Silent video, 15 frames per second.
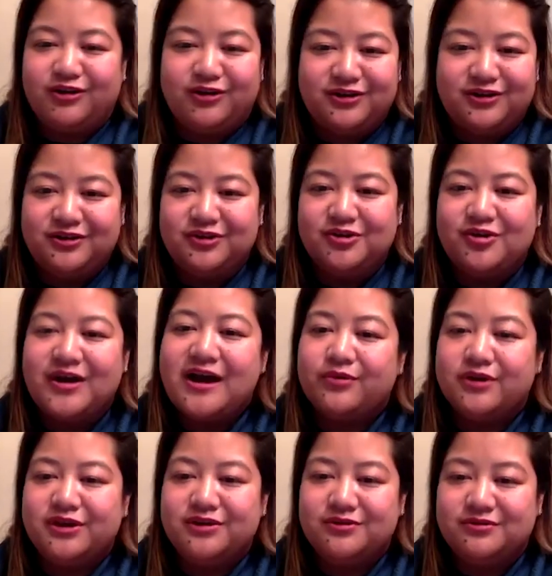Or, how
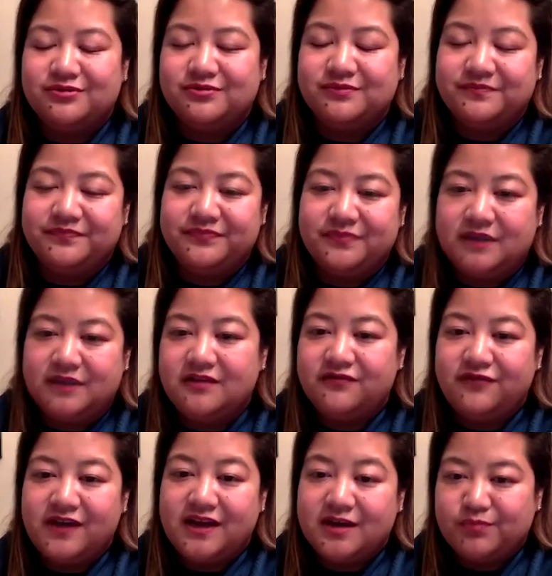are you
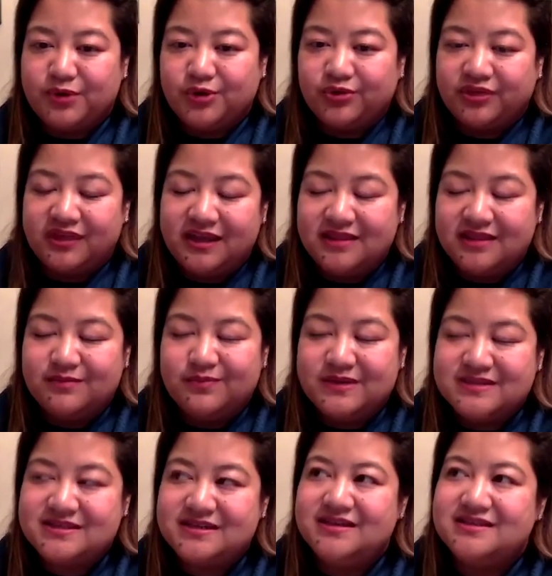innovating both in the
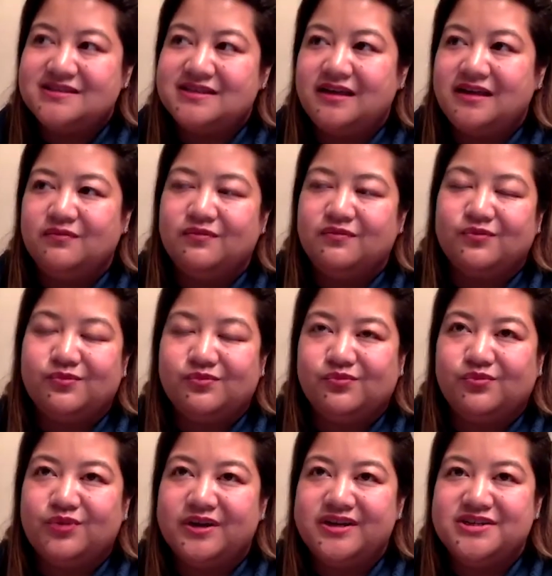business, and
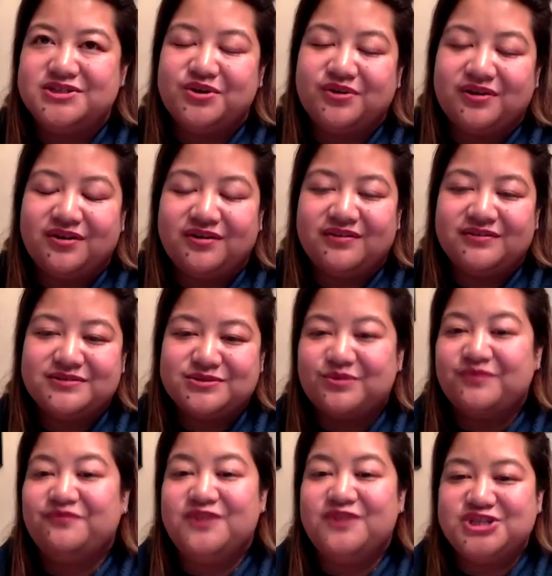what is your
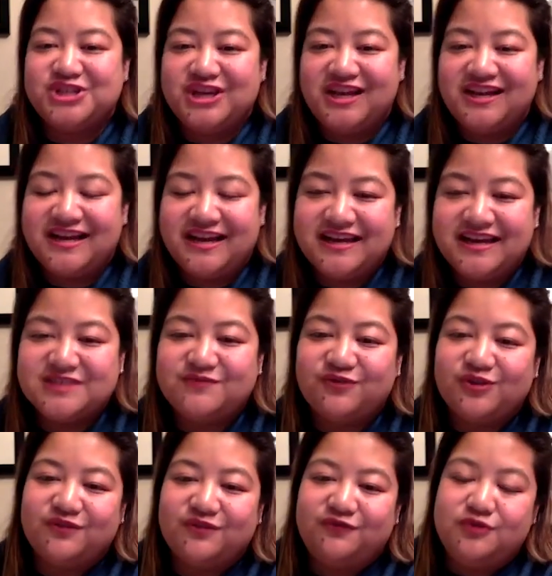sort of vision, I guess,
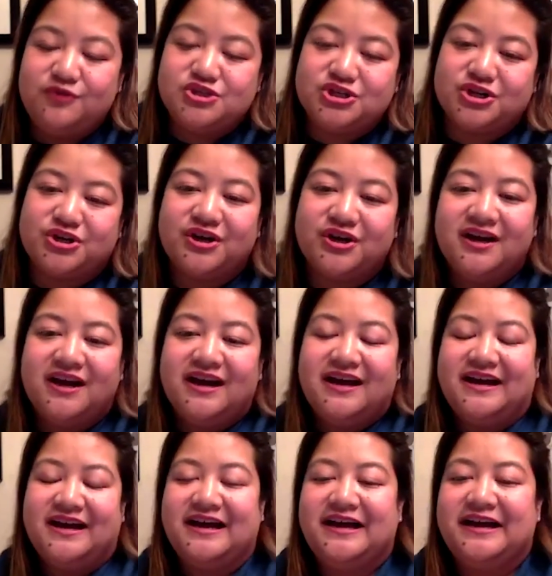for the future,
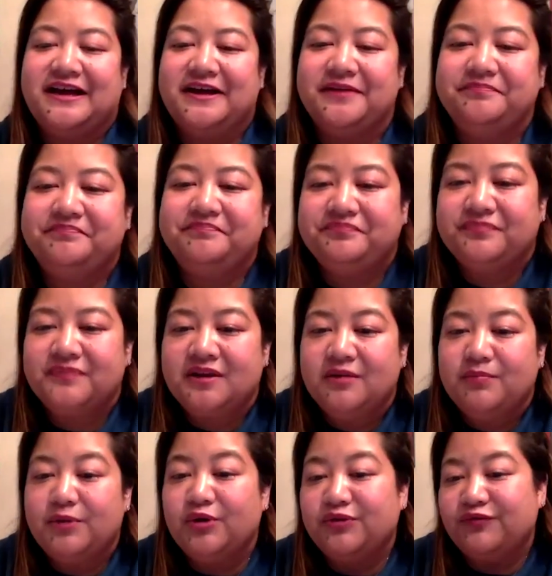
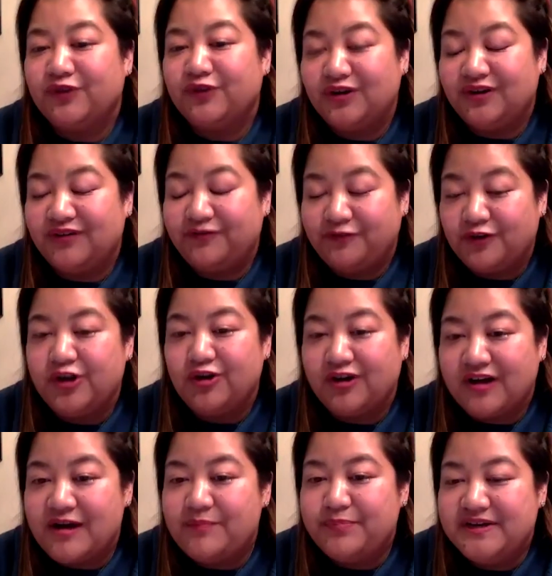both for your
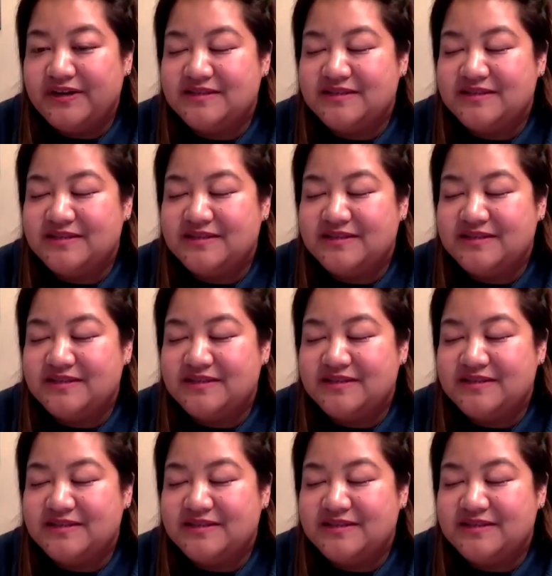company